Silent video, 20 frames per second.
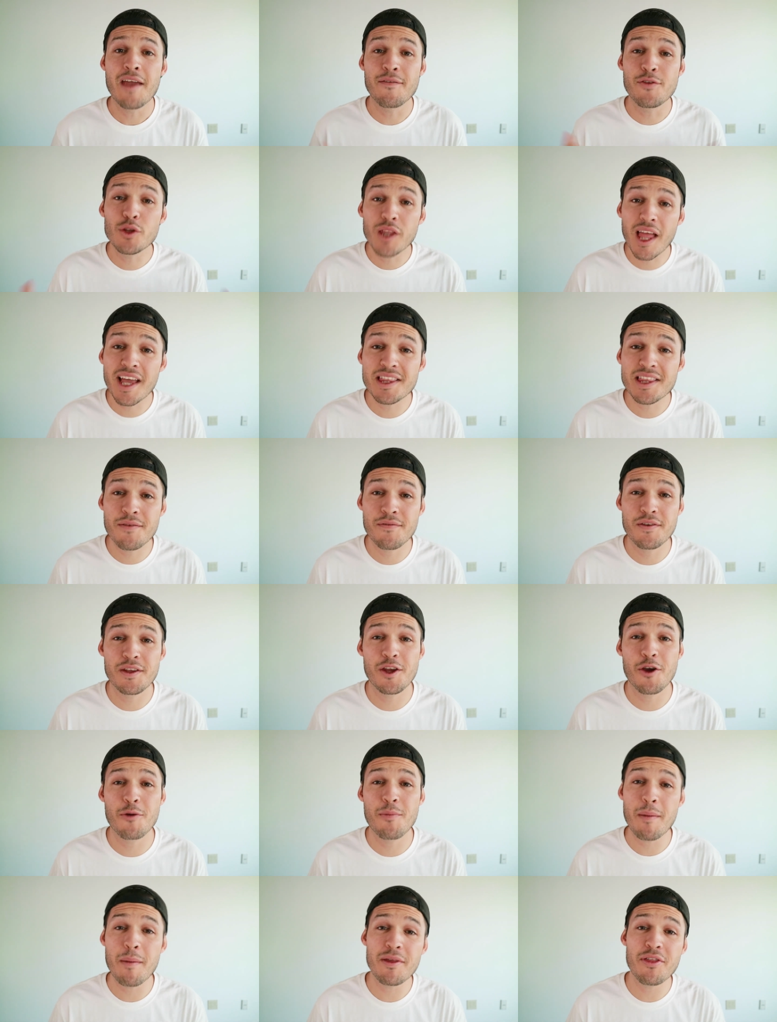If you liked the
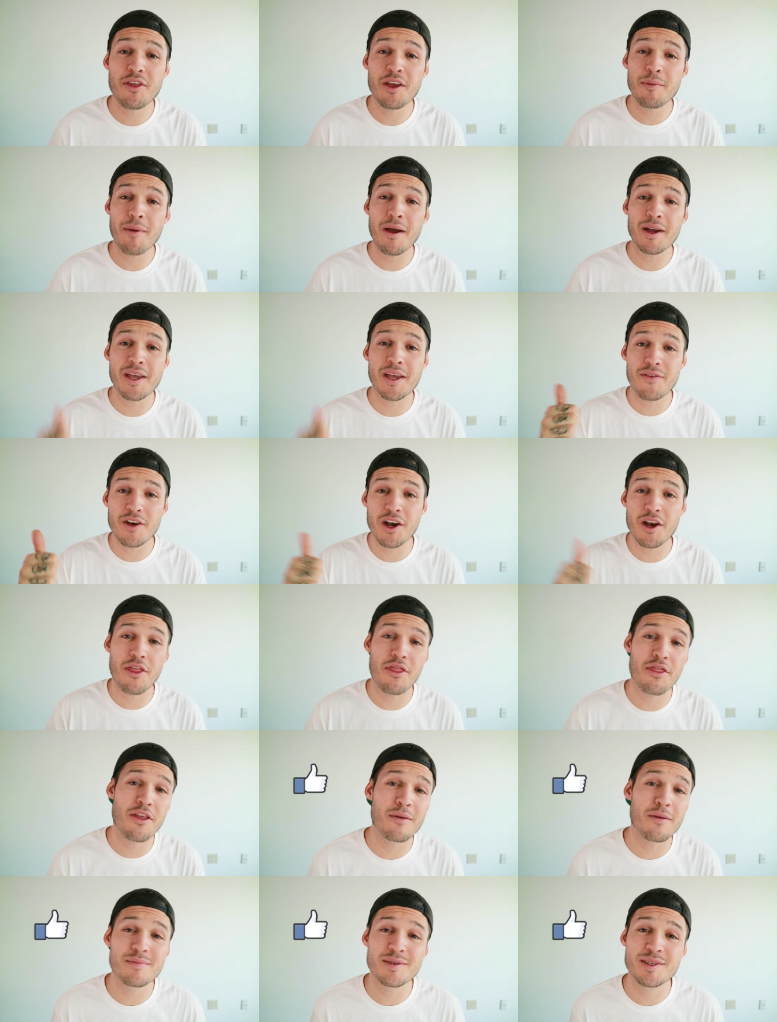video, maybe think about giving it a
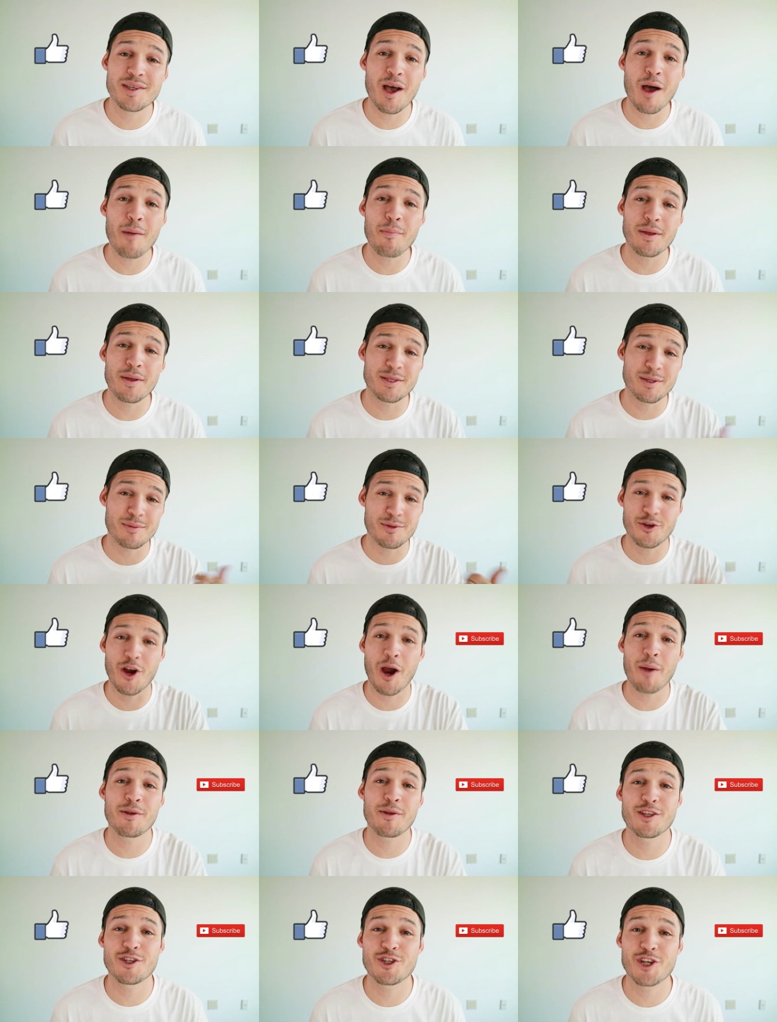thumbs up and
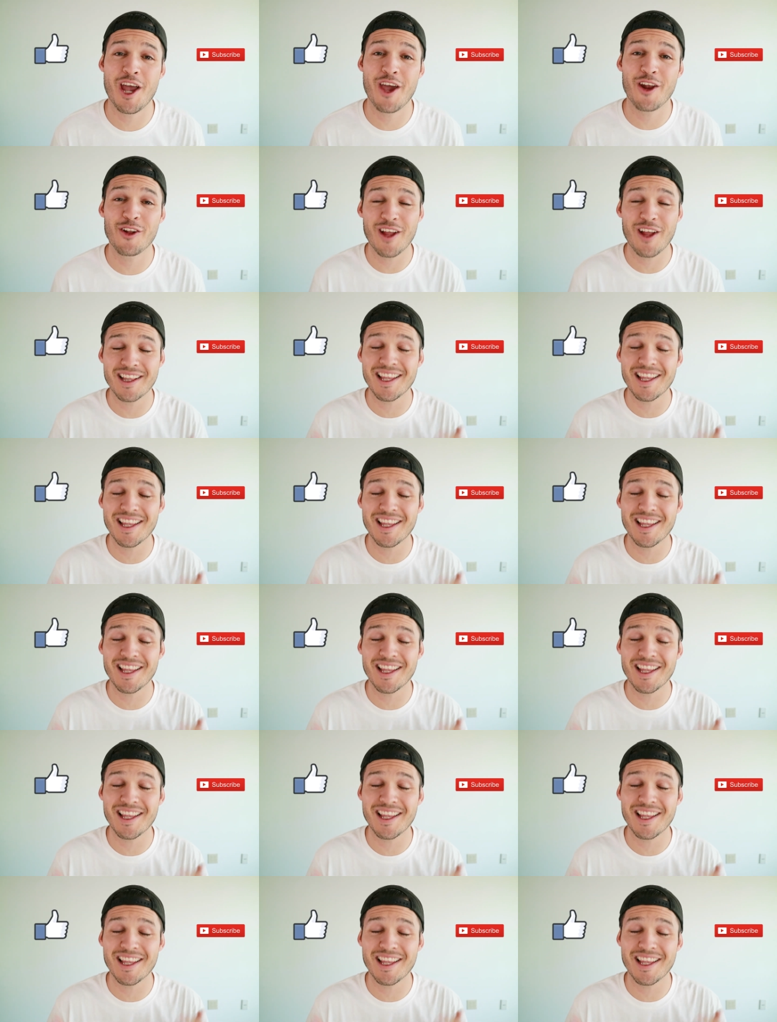subscribing to the channel.